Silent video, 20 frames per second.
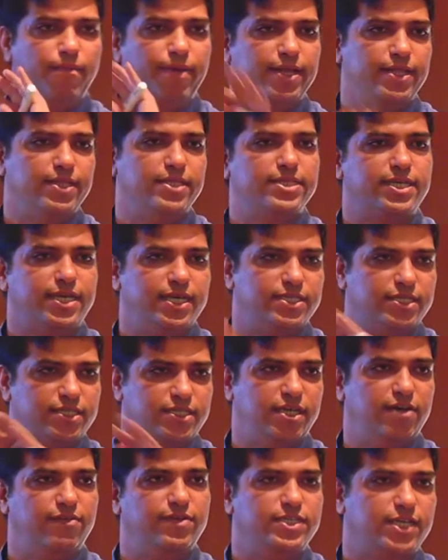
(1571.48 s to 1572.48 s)
But in this case, the
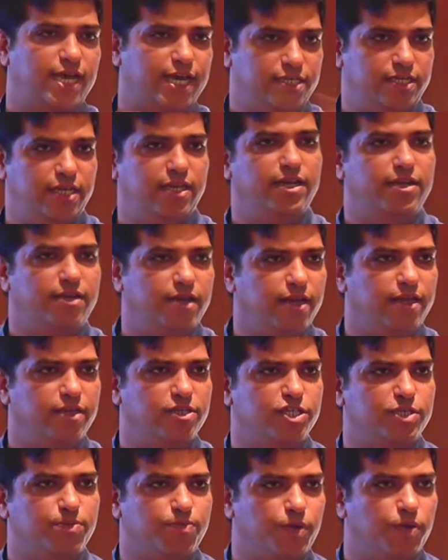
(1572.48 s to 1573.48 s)
server is actually literally a
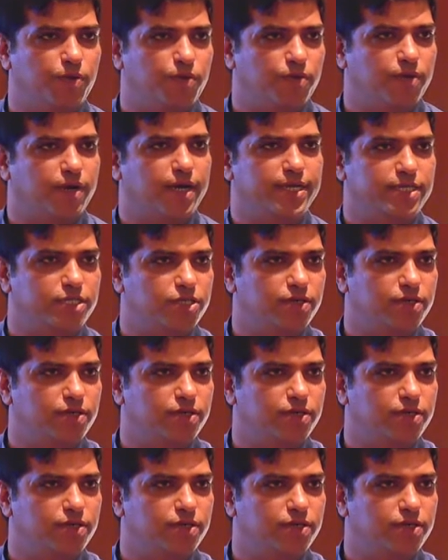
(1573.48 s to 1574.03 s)
GPU, right?